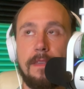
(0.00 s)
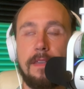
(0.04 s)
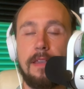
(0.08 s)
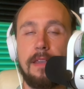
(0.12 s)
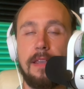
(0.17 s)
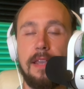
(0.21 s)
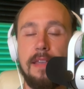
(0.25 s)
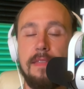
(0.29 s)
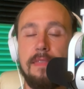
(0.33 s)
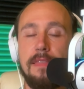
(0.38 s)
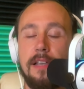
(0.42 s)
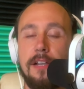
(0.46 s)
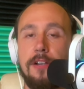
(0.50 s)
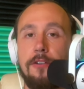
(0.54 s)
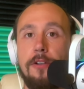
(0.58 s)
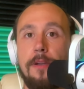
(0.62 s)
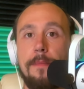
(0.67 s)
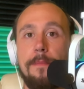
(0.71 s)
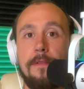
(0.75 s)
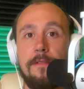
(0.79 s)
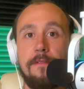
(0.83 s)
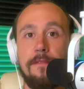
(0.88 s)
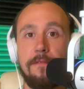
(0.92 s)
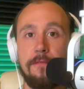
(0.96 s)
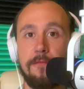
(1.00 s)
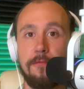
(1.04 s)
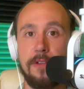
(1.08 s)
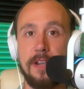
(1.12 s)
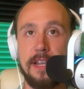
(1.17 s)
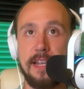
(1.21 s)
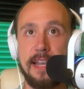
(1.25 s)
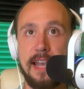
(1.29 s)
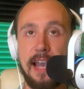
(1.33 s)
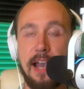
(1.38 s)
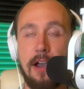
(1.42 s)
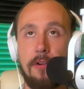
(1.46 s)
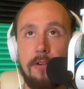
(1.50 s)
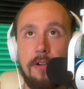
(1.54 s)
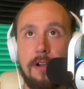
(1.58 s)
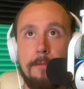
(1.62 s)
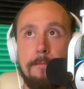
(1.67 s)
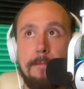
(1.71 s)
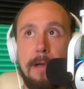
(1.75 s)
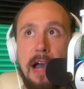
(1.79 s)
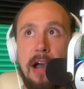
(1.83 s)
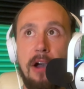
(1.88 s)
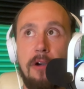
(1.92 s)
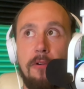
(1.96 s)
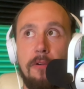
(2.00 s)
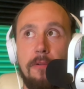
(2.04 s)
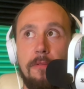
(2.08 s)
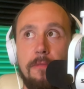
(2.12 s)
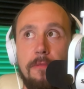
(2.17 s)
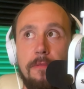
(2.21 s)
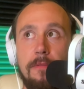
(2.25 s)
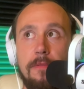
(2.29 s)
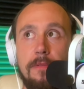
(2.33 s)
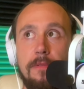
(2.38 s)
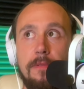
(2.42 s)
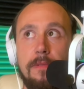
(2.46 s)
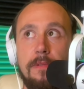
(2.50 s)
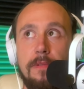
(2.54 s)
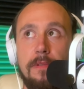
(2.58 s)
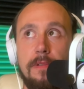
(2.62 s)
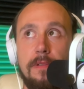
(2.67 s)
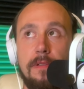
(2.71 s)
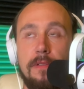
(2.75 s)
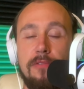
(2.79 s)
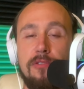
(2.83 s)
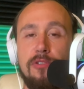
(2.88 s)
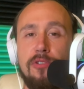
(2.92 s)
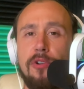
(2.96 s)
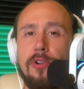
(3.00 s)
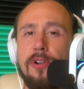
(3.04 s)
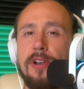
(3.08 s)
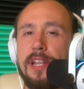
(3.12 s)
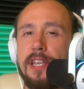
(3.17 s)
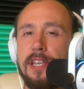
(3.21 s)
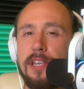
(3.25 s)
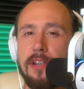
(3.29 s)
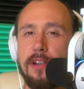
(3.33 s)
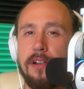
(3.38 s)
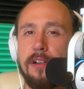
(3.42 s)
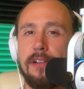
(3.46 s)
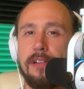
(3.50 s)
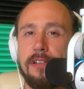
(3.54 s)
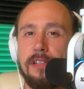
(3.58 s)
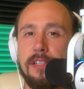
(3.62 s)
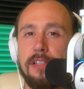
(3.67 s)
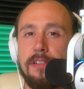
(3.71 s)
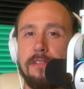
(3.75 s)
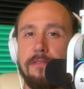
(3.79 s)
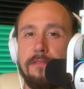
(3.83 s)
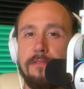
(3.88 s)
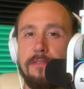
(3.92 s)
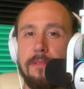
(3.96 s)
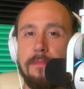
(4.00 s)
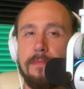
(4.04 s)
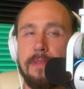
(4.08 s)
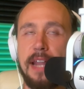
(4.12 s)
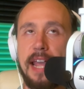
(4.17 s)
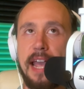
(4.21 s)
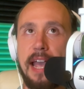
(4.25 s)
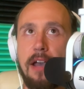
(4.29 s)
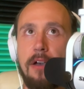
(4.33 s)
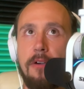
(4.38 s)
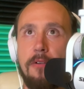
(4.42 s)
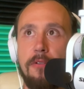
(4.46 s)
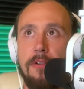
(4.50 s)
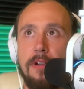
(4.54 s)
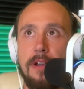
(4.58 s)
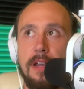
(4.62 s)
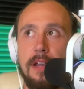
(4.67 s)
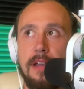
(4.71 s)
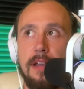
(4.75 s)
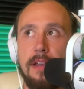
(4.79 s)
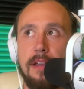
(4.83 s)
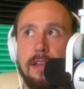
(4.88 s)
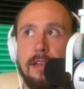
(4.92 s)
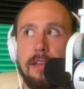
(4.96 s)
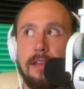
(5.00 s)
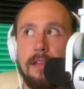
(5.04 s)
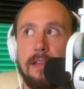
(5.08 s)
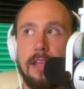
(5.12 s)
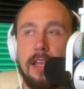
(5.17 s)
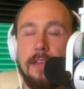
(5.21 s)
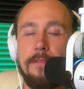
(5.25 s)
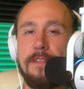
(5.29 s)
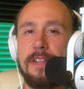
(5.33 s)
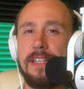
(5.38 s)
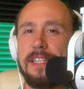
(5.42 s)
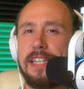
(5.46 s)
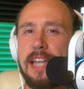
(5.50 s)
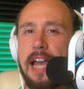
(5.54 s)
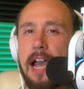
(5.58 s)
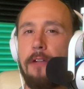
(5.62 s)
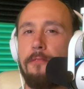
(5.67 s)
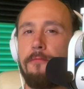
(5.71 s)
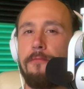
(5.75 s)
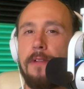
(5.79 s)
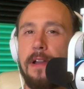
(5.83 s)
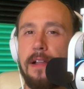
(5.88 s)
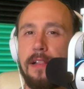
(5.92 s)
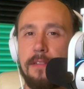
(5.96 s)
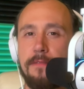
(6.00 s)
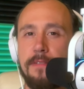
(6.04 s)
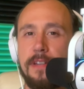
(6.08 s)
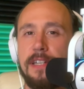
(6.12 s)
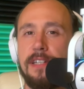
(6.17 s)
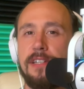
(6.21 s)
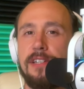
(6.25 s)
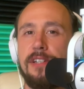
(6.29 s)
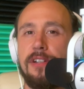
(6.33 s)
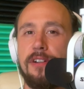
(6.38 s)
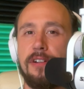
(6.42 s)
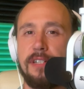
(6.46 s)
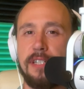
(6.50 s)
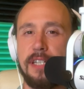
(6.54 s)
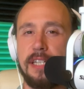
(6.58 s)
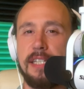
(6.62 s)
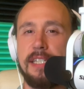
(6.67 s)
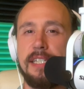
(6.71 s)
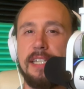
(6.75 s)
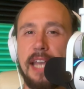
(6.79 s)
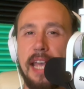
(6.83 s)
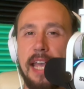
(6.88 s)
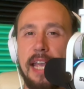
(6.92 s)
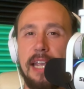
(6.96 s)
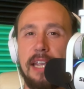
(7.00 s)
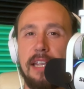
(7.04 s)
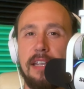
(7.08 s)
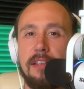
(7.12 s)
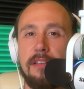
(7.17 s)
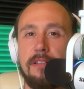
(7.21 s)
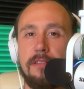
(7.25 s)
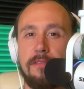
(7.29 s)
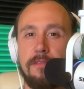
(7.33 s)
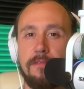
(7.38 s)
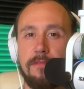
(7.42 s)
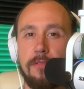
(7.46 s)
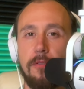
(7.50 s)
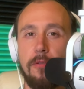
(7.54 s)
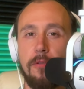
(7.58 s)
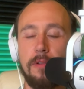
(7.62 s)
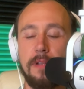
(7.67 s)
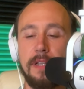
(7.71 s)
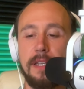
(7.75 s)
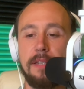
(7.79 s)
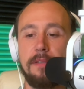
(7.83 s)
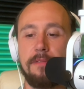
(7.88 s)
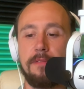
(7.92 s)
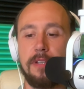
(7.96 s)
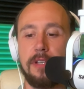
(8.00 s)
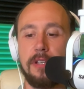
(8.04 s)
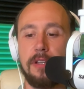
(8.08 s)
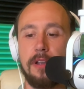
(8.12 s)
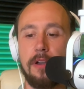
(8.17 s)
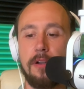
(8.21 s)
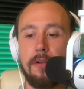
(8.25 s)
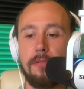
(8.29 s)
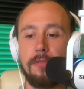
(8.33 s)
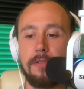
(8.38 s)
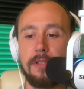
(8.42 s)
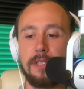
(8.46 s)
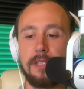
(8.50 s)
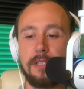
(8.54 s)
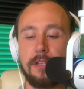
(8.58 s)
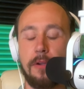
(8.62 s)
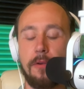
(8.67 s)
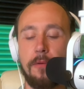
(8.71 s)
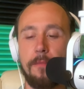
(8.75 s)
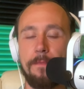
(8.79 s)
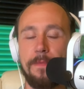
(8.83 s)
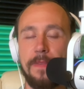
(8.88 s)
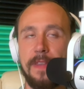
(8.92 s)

in the grip of freak out about 30 years from now if it's not relevant to your today fully. So